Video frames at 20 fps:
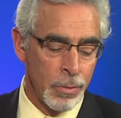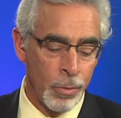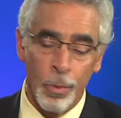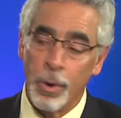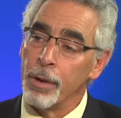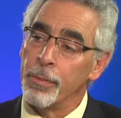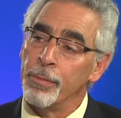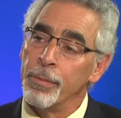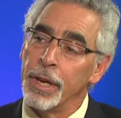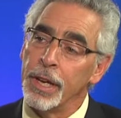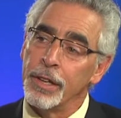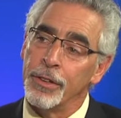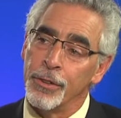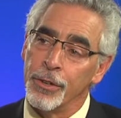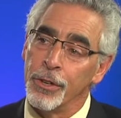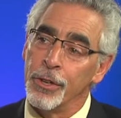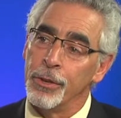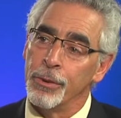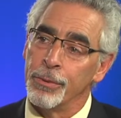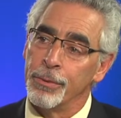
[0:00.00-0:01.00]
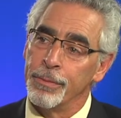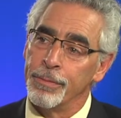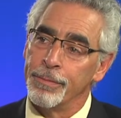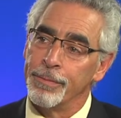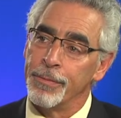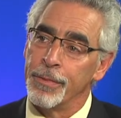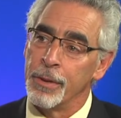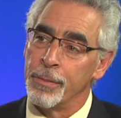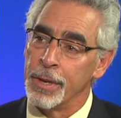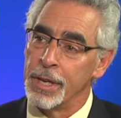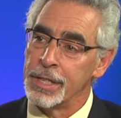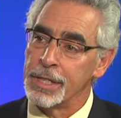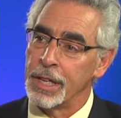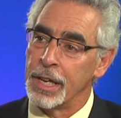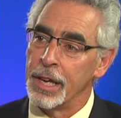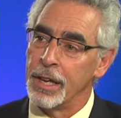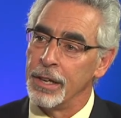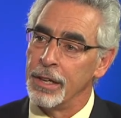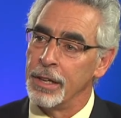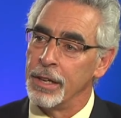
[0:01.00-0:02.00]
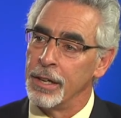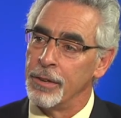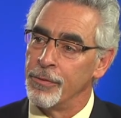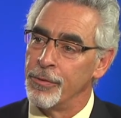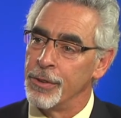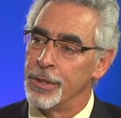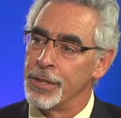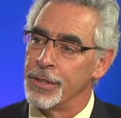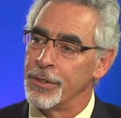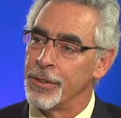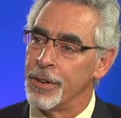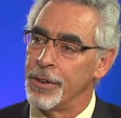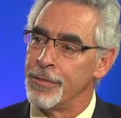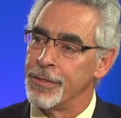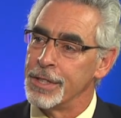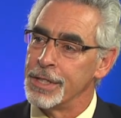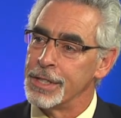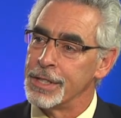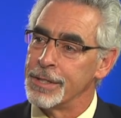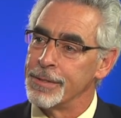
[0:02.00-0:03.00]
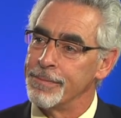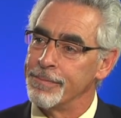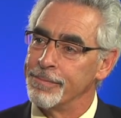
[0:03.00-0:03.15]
what makes you the best candidate for this office?